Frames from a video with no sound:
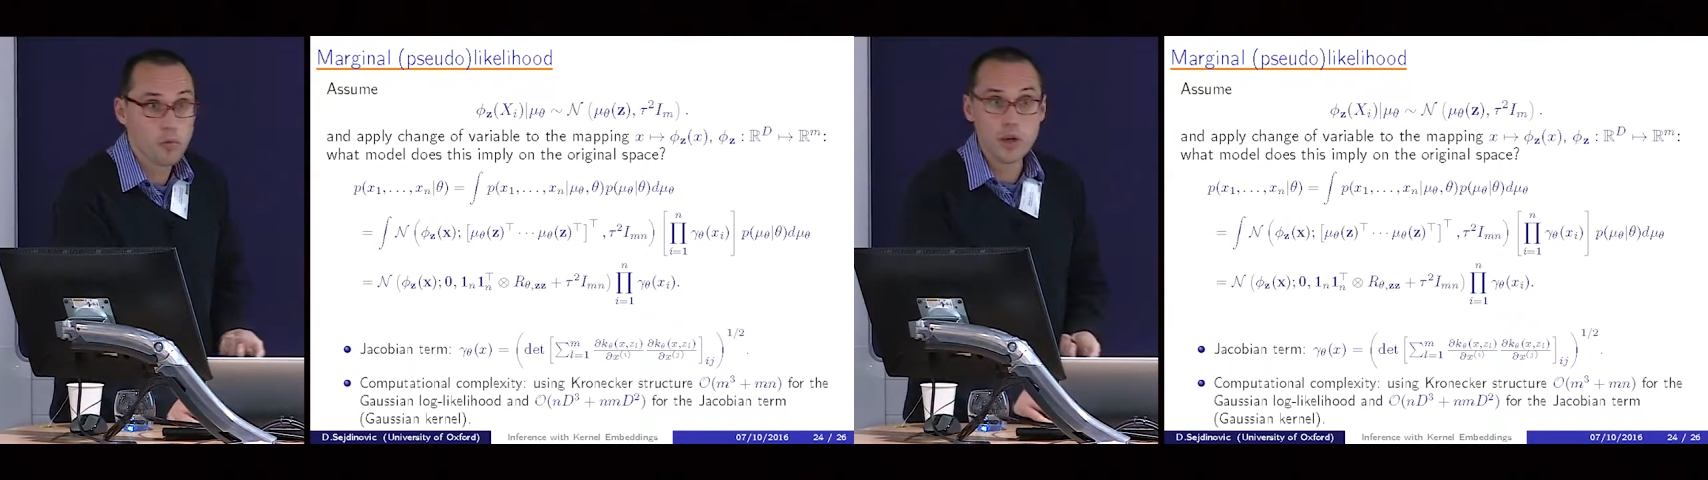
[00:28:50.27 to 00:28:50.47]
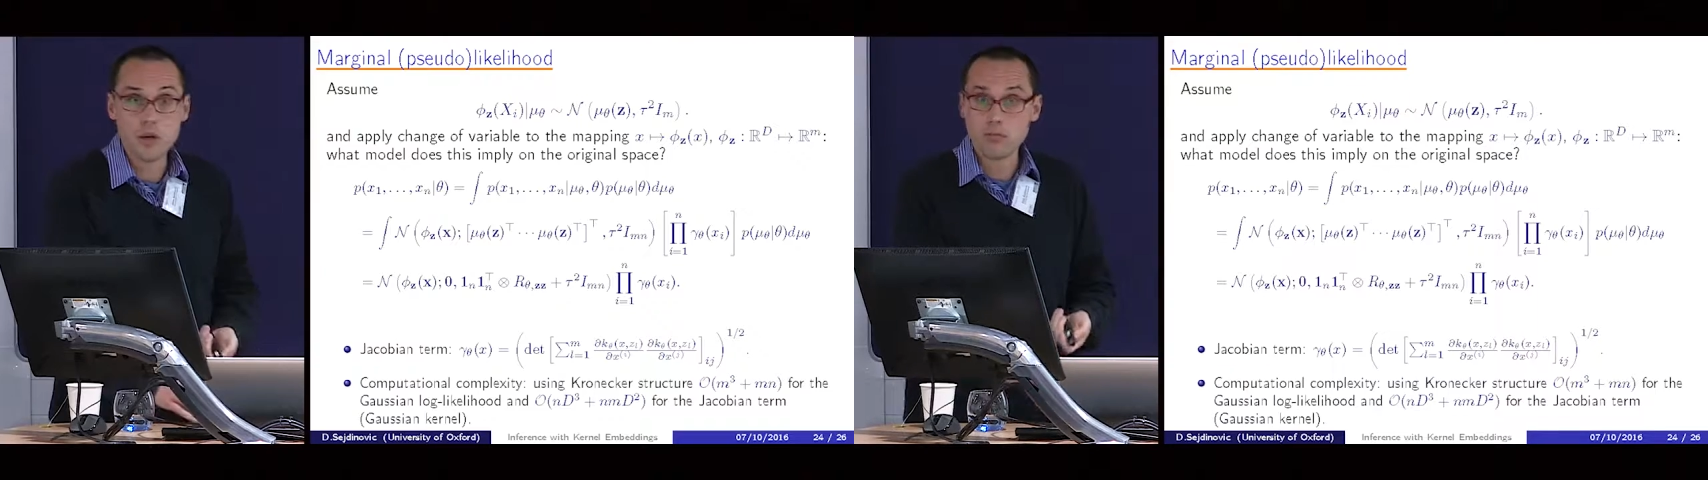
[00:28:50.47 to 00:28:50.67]

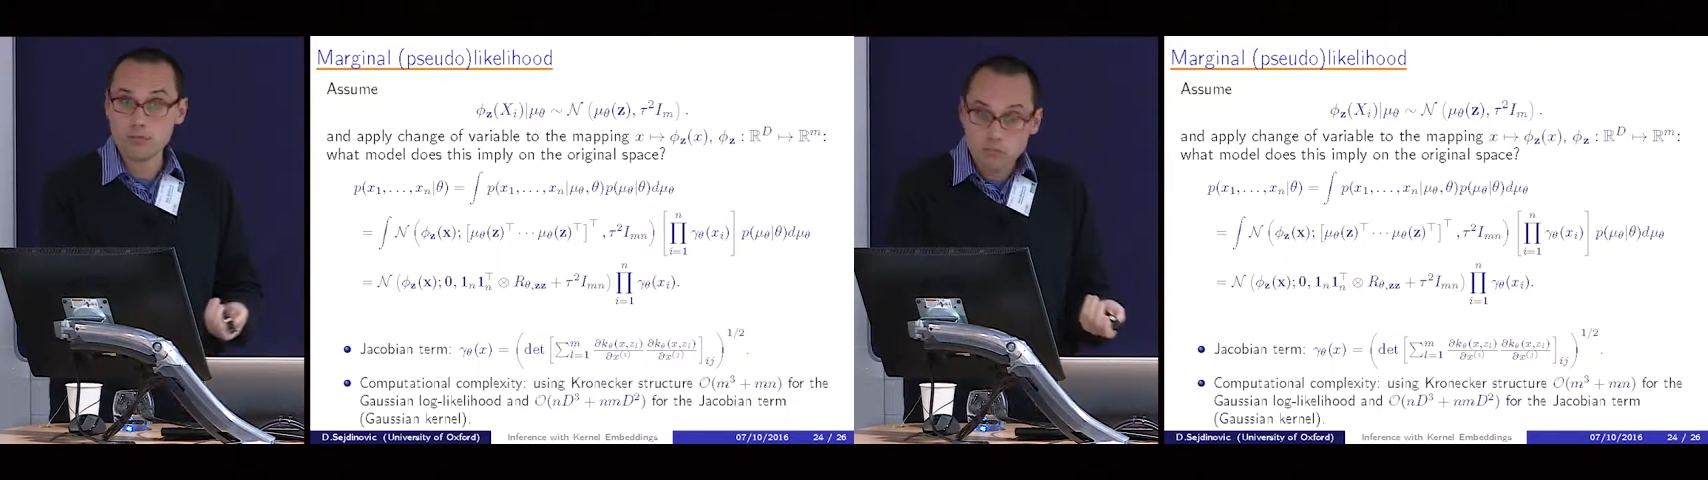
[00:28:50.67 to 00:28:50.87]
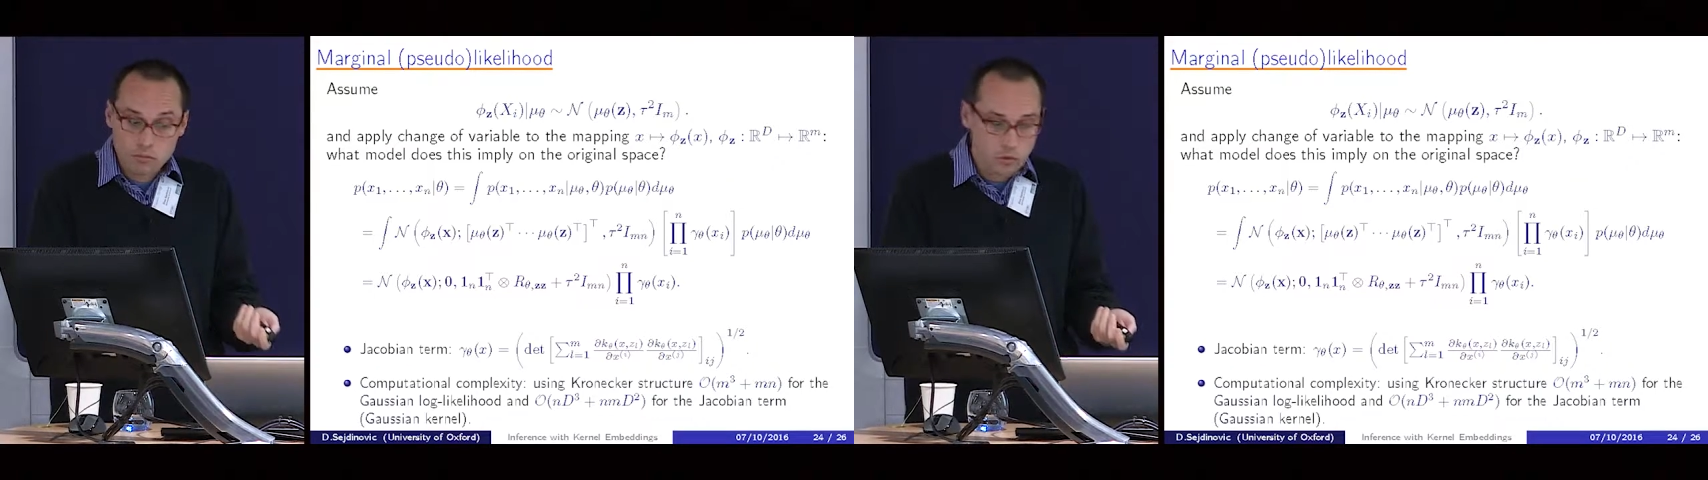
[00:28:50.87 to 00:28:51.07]
be
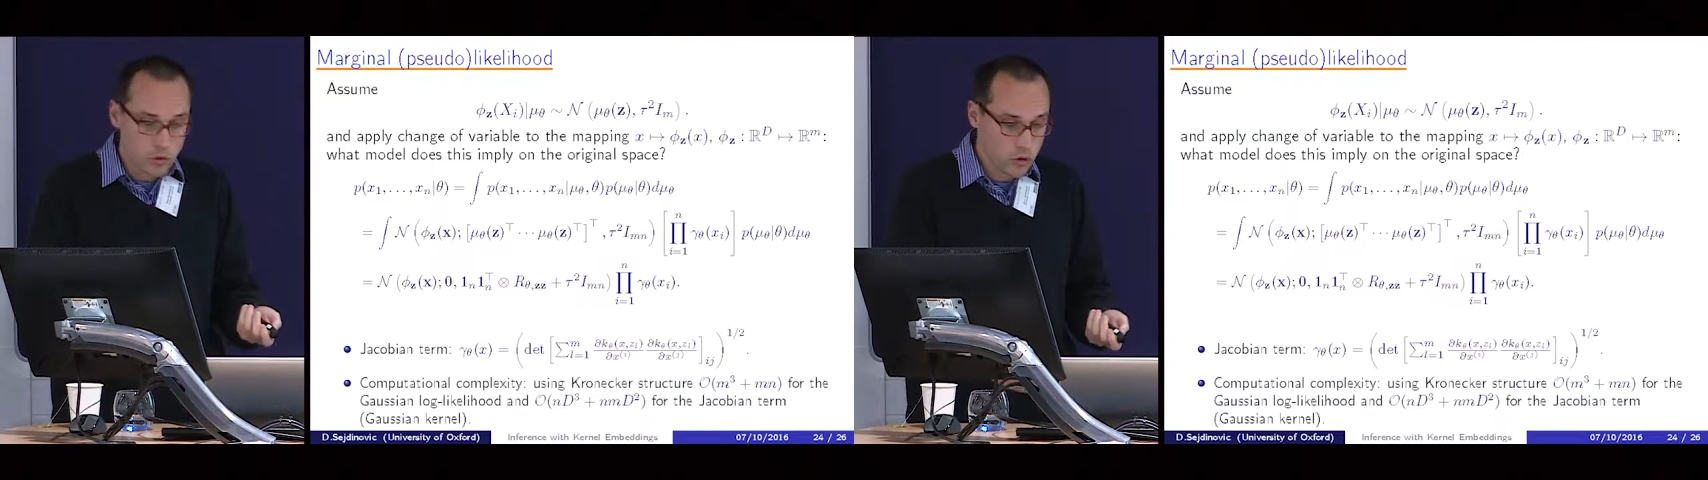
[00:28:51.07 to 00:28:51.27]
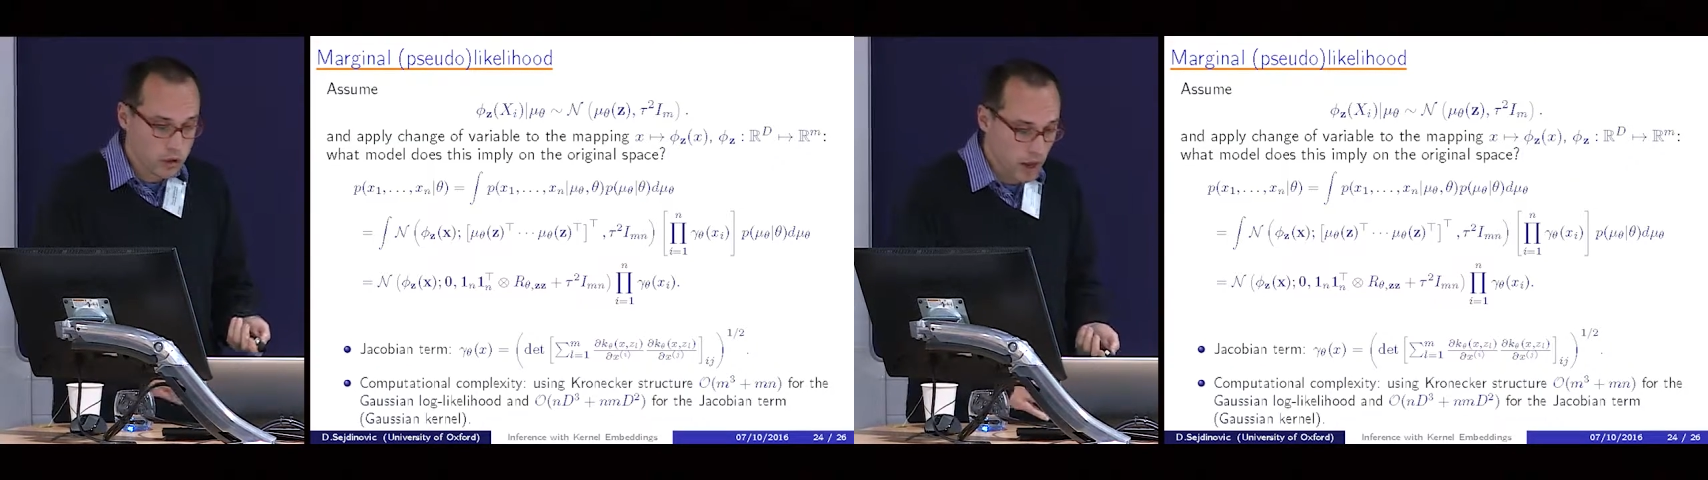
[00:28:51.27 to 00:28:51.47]

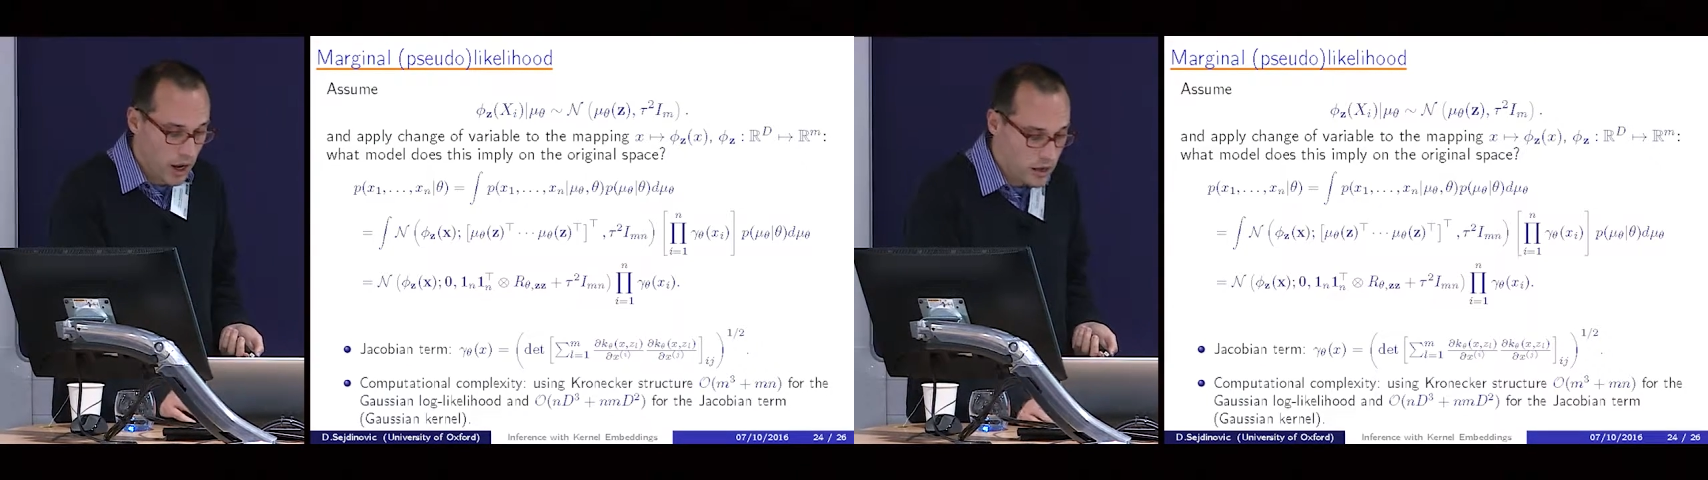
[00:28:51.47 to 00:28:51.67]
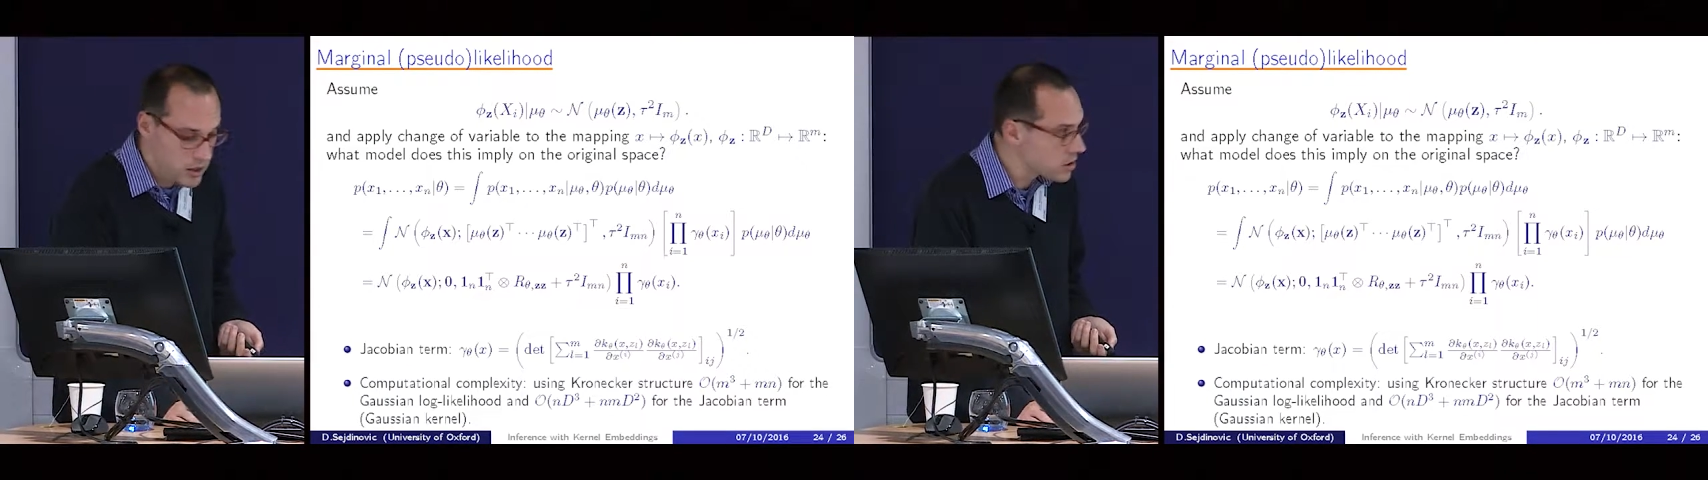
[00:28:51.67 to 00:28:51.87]

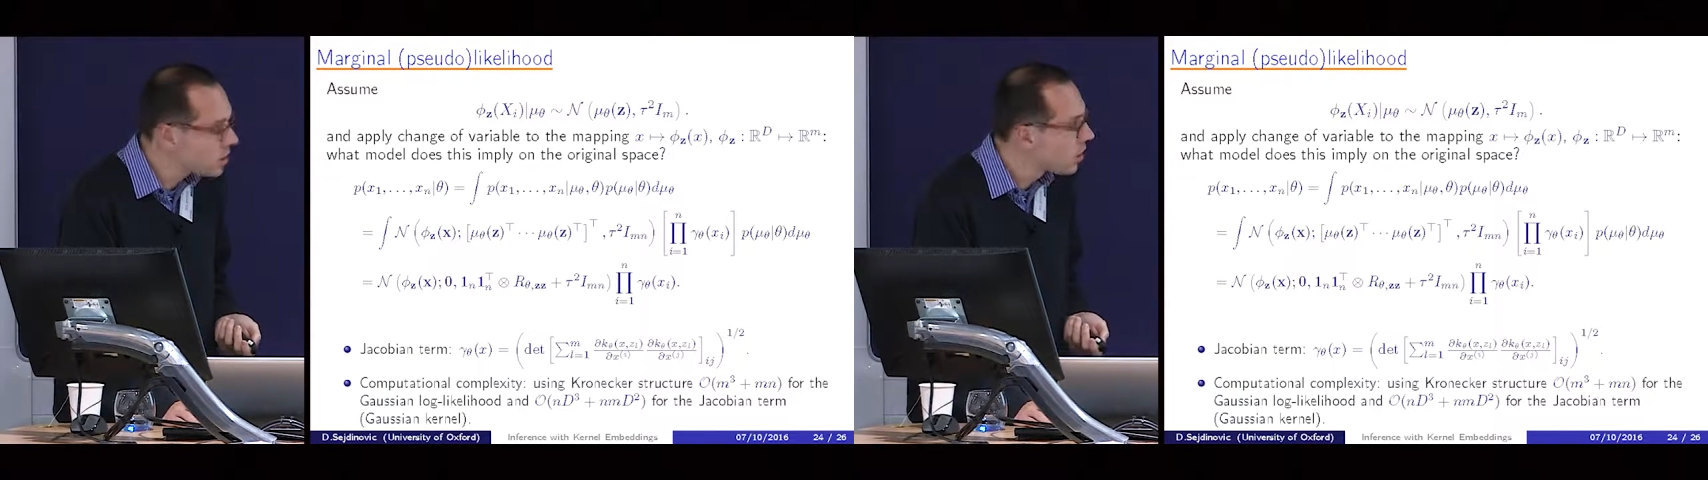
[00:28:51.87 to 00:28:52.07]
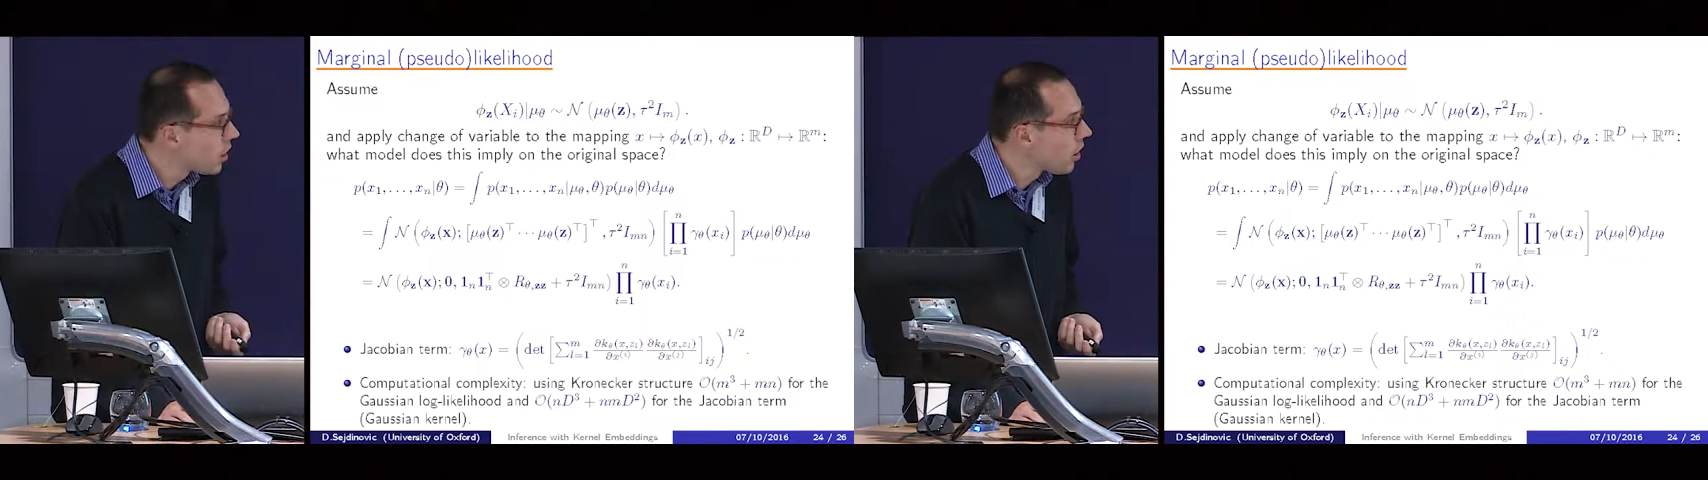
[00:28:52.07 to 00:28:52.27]
utilized